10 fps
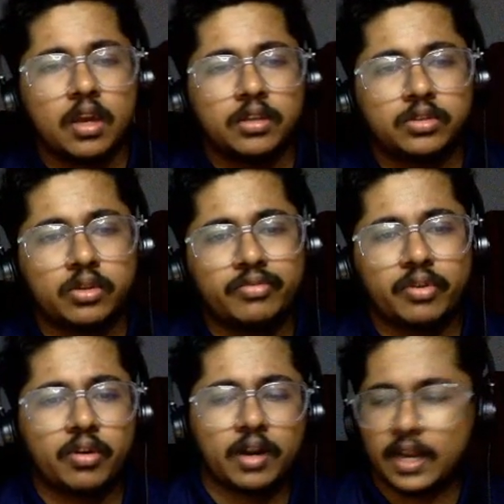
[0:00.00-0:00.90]
So
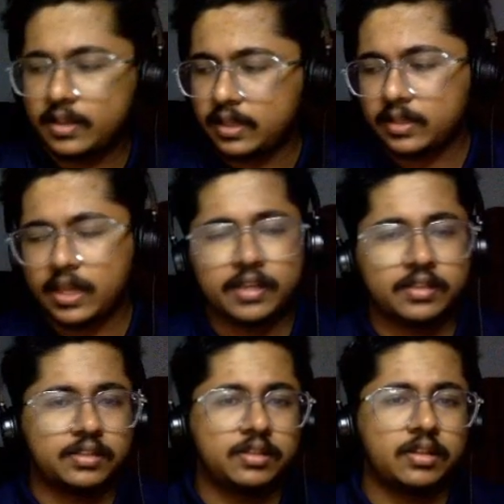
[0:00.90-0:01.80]
for anything that
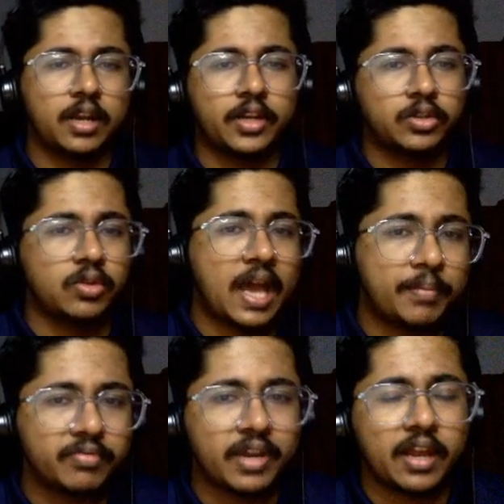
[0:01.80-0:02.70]
is related to
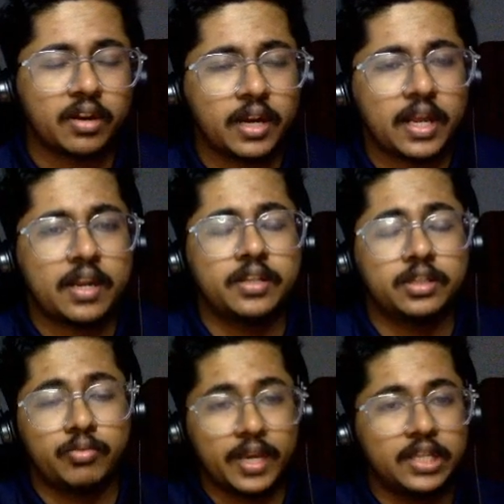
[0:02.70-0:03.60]
Apple, 519 is
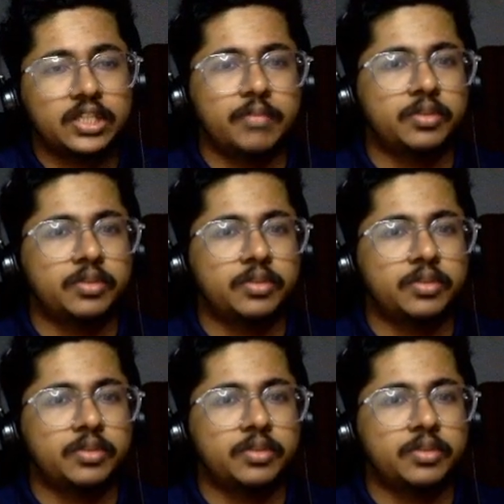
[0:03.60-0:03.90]
very cheap.